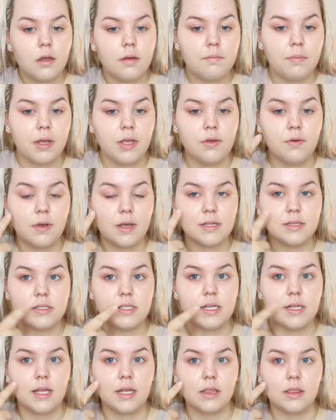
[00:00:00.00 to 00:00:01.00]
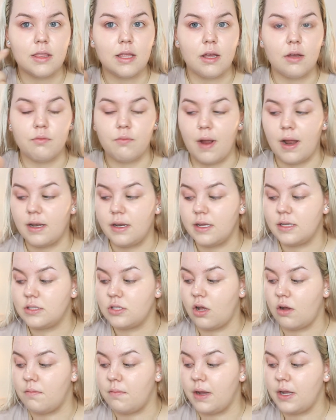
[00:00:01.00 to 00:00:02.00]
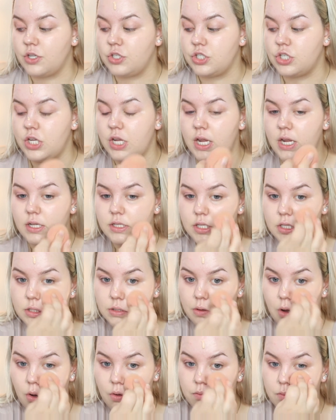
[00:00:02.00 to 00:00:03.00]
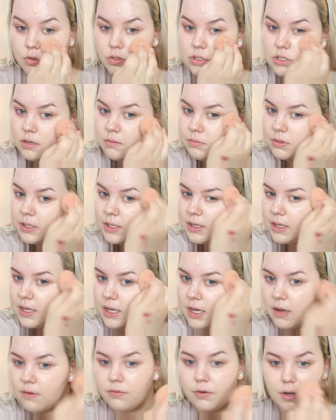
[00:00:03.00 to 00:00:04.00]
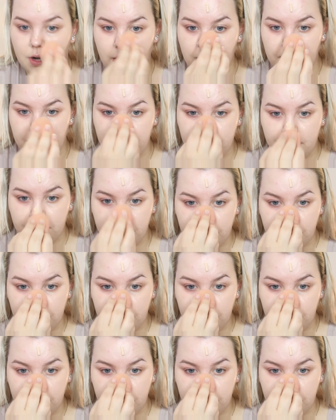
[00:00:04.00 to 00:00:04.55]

But you can see like the redness on my cheeks is almost completely covered up.